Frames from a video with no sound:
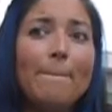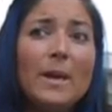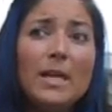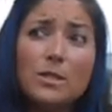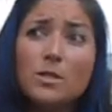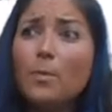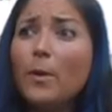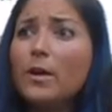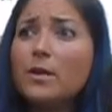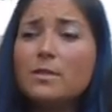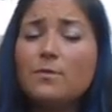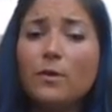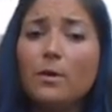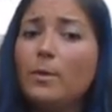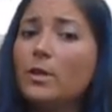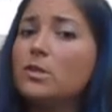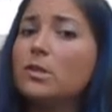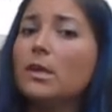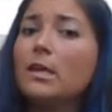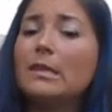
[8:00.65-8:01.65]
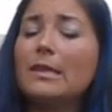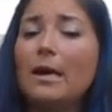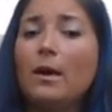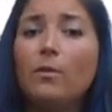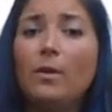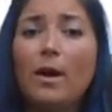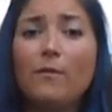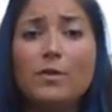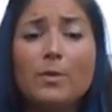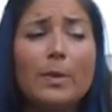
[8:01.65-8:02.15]
Hazel Park is very much like
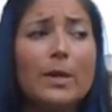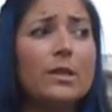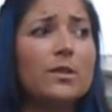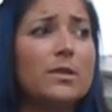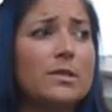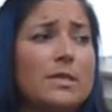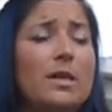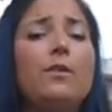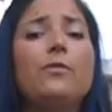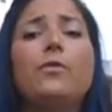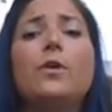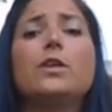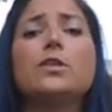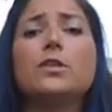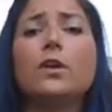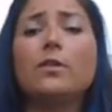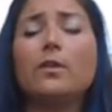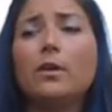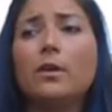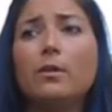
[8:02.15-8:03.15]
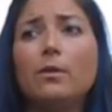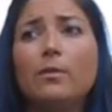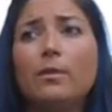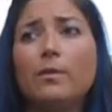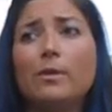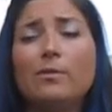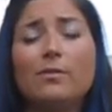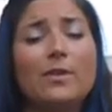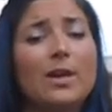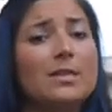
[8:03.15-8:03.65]
that. Everybody looks out for each other.
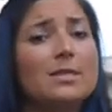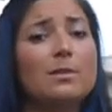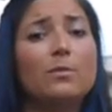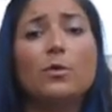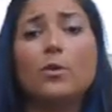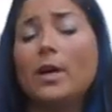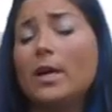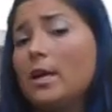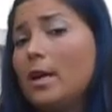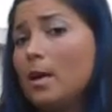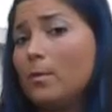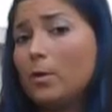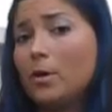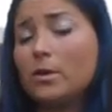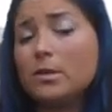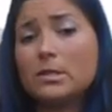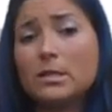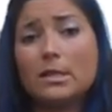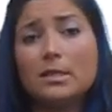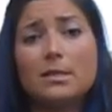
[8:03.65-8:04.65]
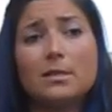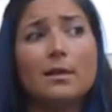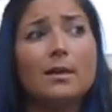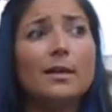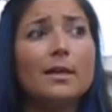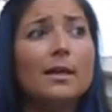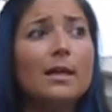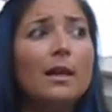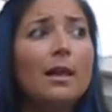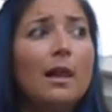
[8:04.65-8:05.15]
We've got some great neighbors. It's
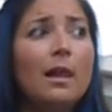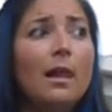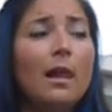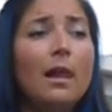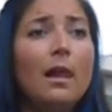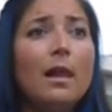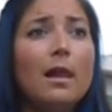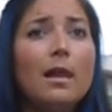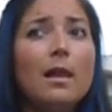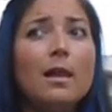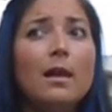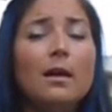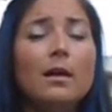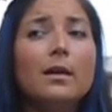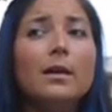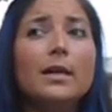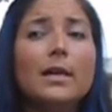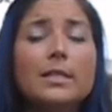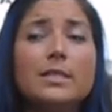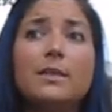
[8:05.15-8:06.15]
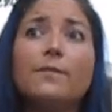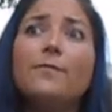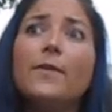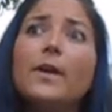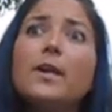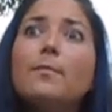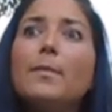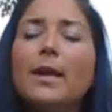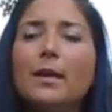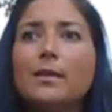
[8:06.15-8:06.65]
a it's a
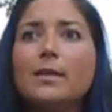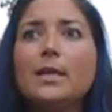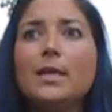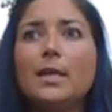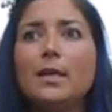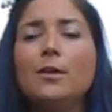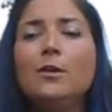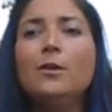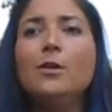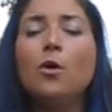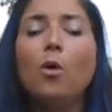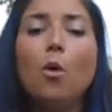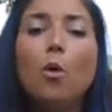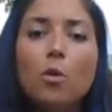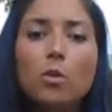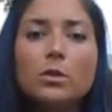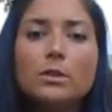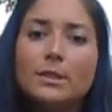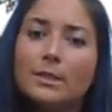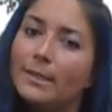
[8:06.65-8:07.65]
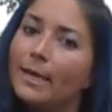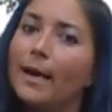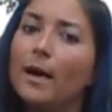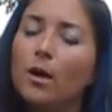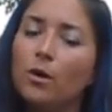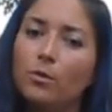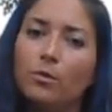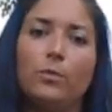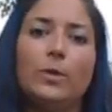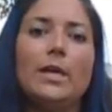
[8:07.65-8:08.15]
fundamentally old
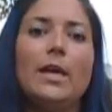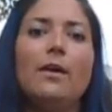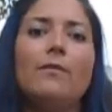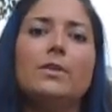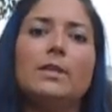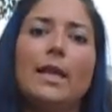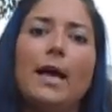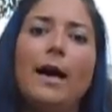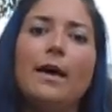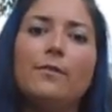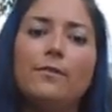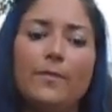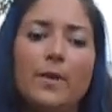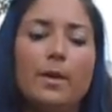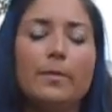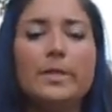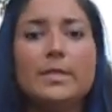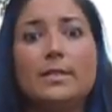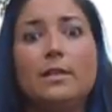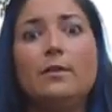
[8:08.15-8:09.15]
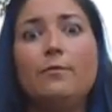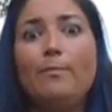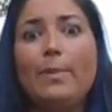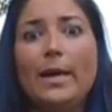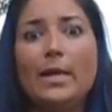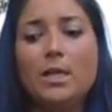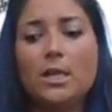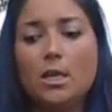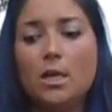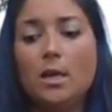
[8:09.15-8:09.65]
town. We have a lot of families that have
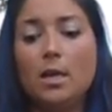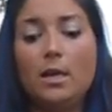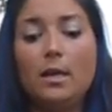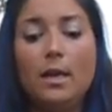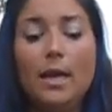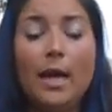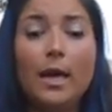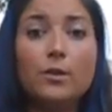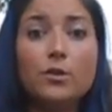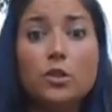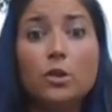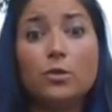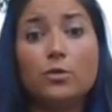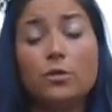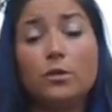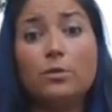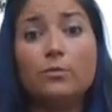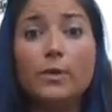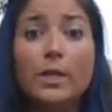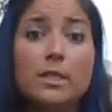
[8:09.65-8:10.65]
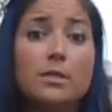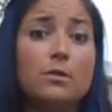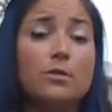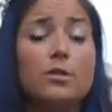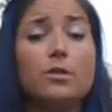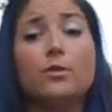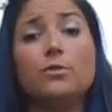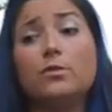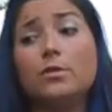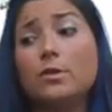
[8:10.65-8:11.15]
been here and had children and raised their
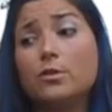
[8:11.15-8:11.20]
children.